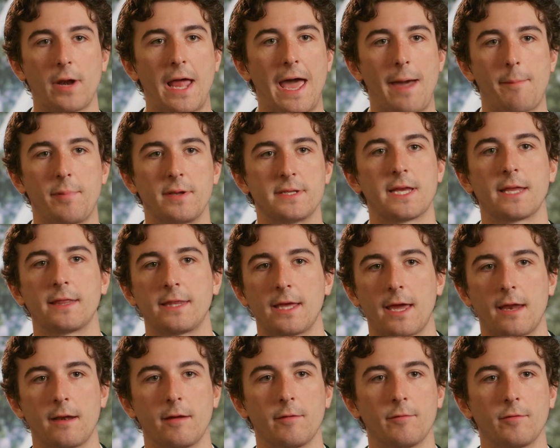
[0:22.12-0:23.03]
happens at
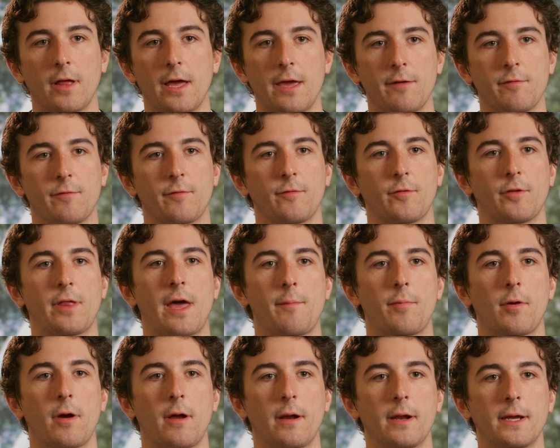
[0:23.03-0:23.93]
the end of life for
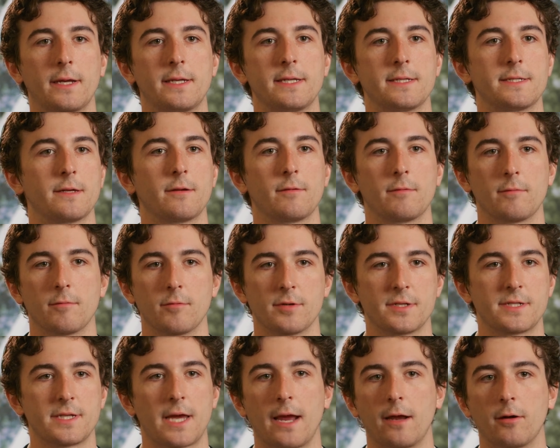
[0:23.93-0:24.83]
that product, is it
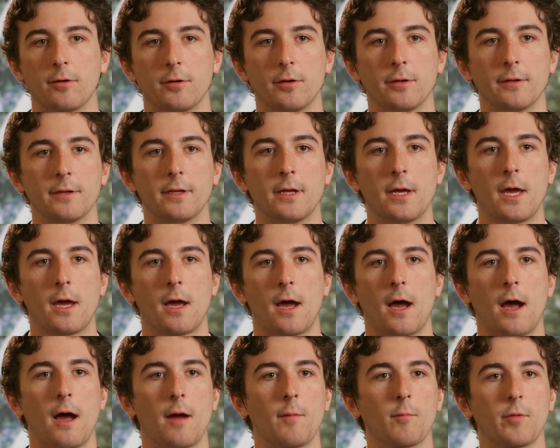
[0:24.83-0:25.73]
recycled,
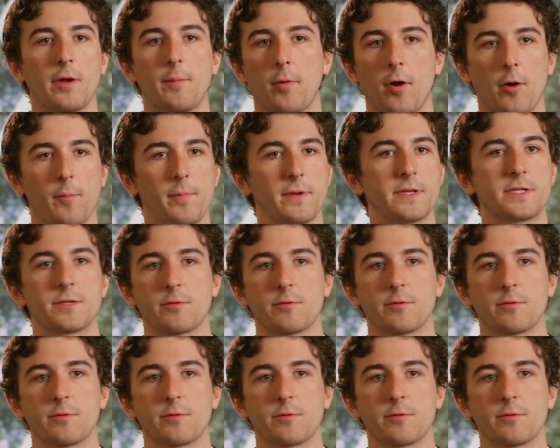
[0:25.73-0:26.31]
repurposed,